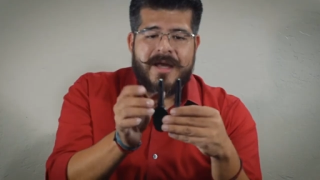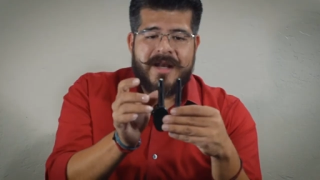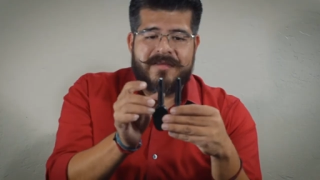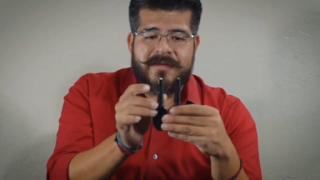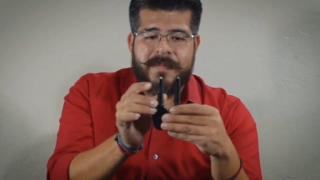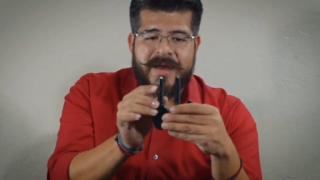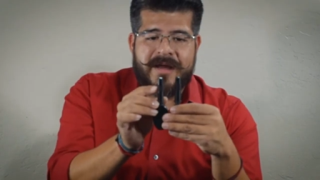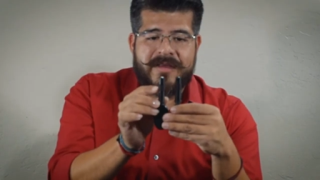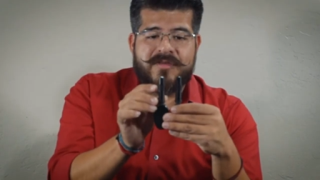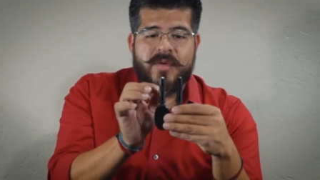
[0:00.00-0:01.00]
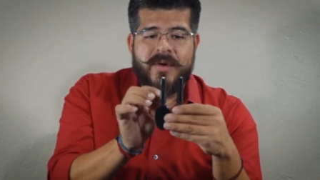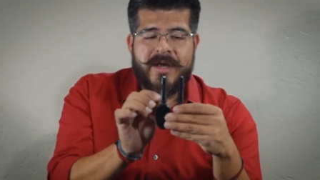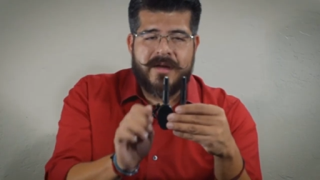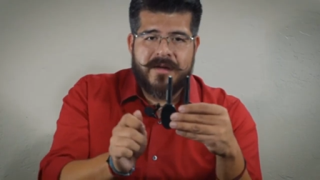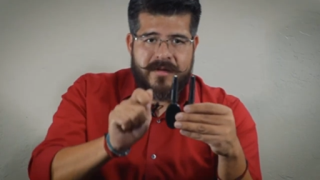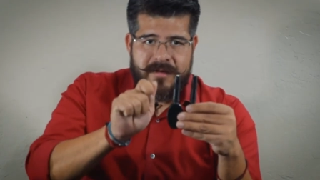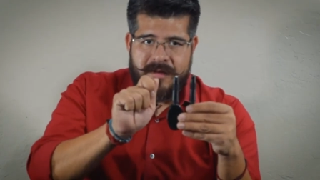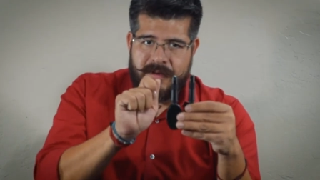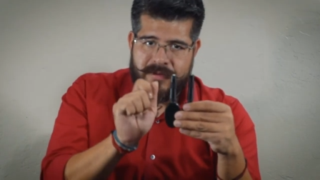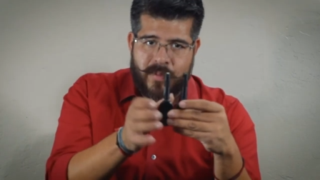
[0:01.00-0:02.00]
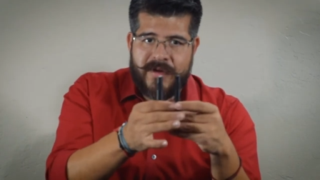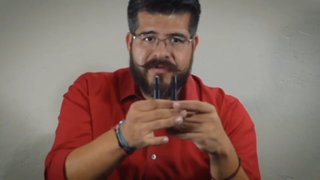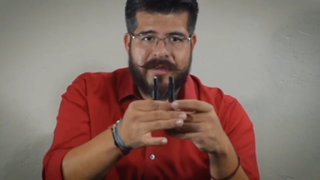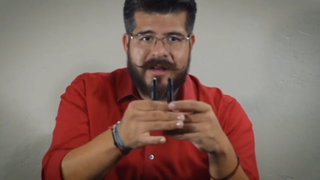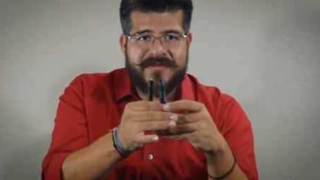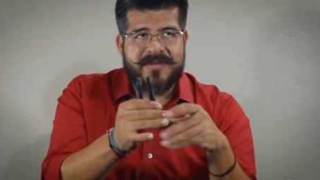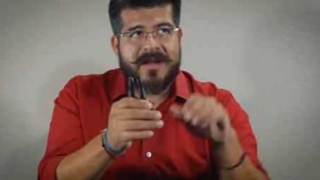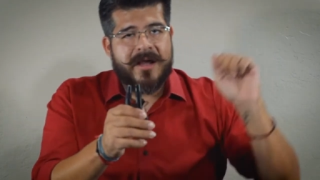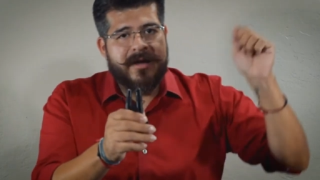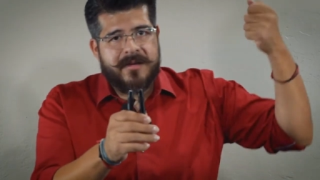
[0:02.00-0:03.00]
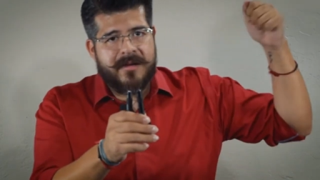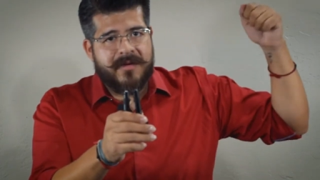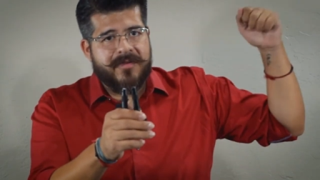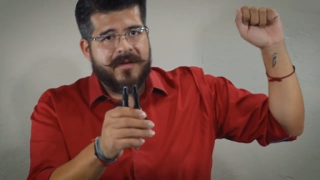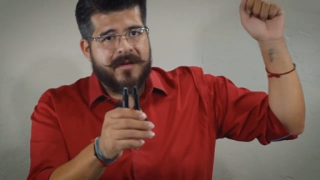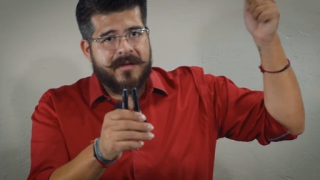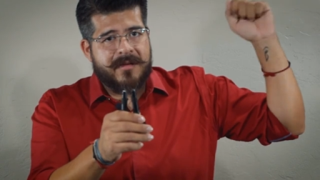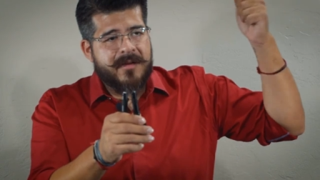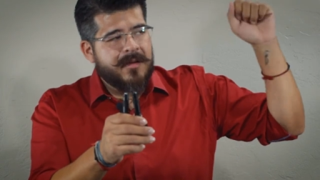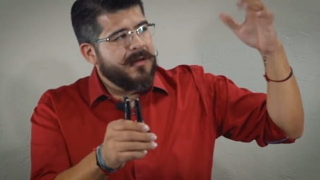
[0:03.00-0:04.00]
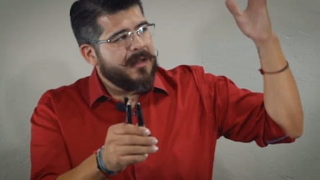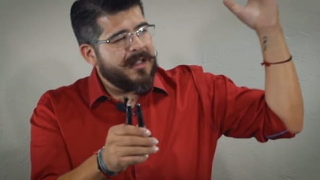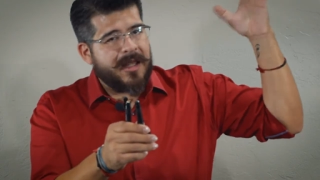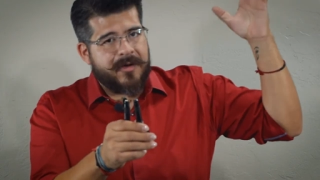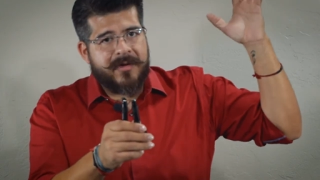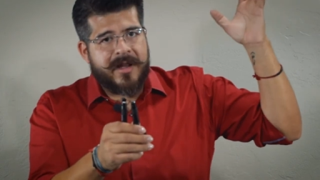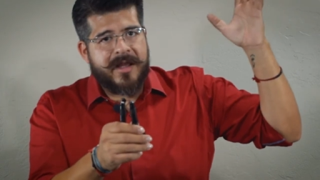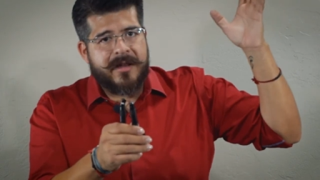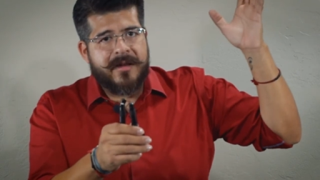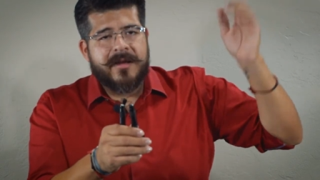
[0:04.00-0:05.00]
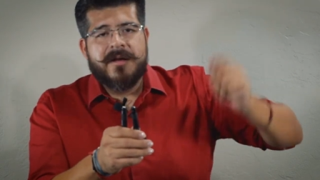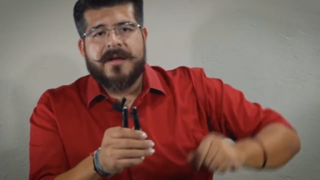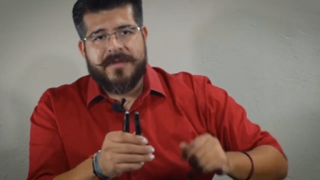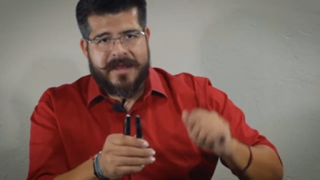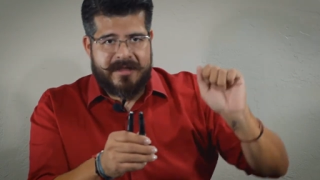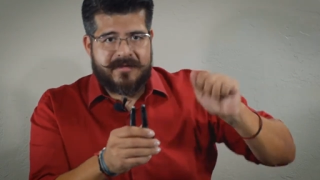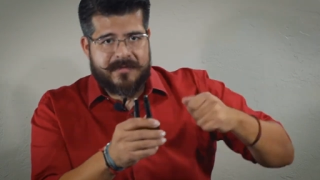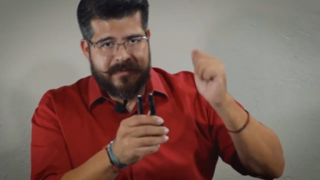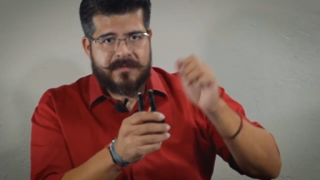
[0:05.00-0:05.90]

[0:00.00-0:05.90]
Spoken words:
and it's the peg that's going, the one for the left side of the Guitarron head, that it's